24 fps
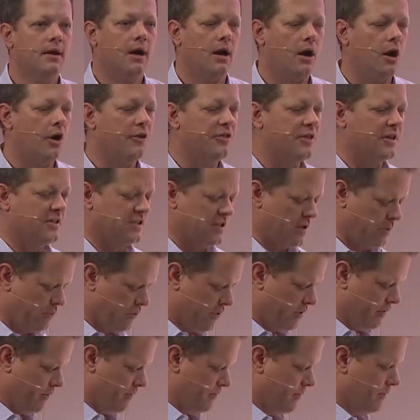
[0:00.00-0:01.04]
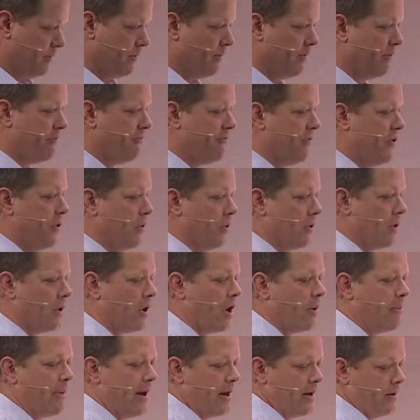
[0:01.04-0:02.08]
All things equal, fewer
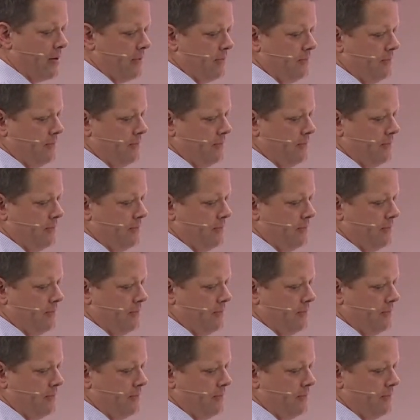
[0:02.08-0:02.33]
are better.